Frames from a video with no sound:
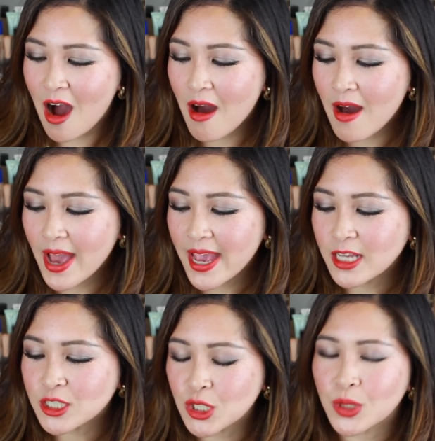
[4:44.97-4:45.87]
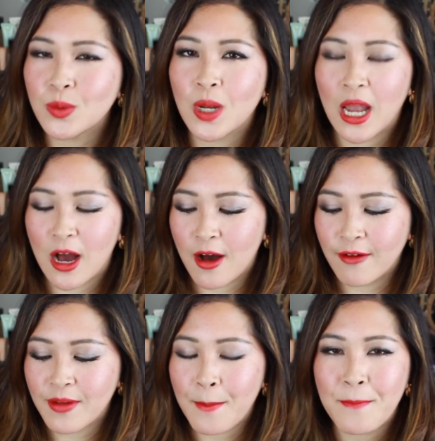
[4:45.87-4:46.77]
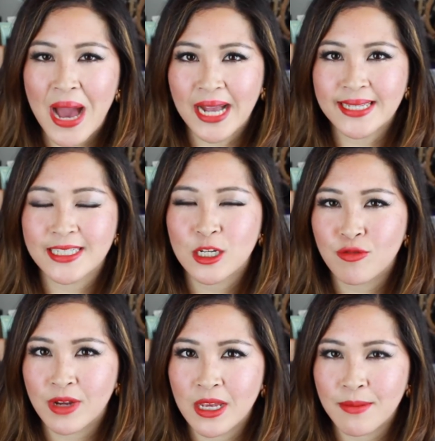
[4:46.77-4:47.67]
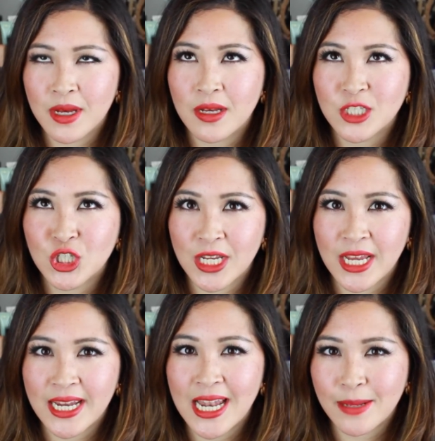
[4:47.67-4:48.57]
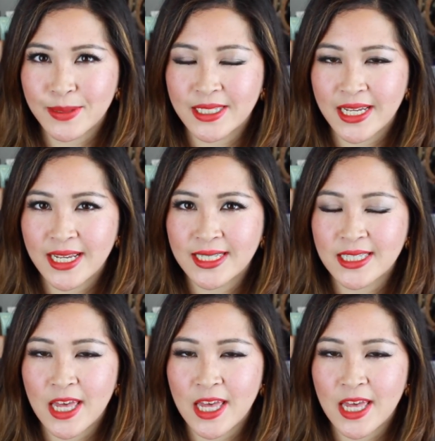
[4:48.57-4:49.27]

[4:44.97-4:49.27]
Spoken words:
I do love MAC's Cream Sheen lipsticks.